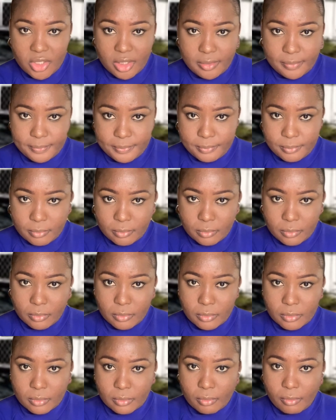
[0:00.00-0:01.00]

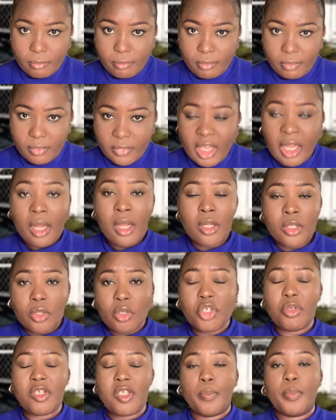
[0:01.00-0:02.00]
2015, at the
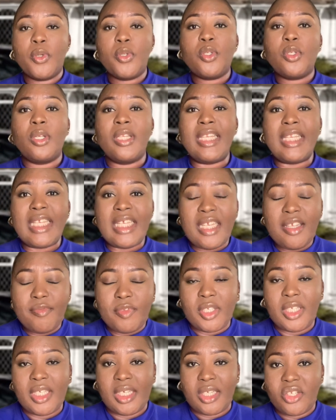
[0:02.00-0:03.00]
age of 10,
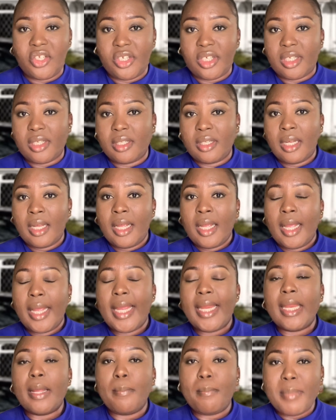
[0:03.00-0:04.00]
Okade
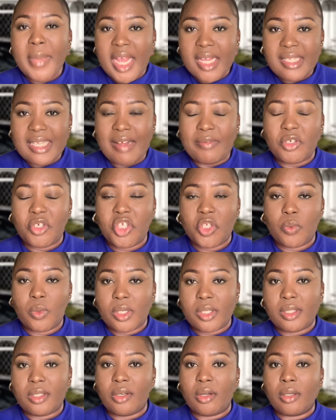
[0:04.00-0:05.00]
enrolled at the Open
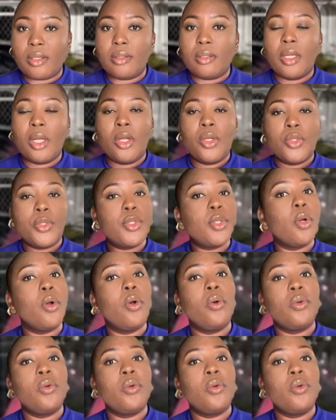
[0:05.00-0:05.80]
University,